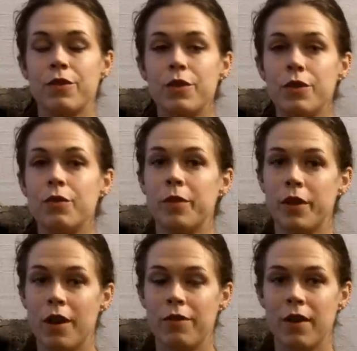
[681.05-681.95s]
do put
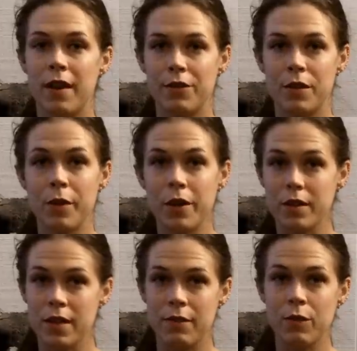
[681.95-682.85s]
off a lot of
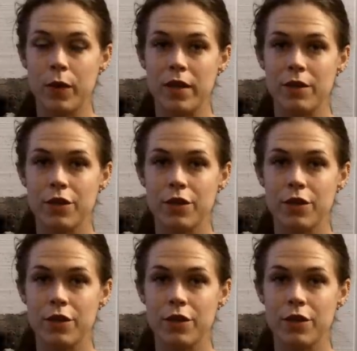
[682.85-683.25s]
sparks even when you're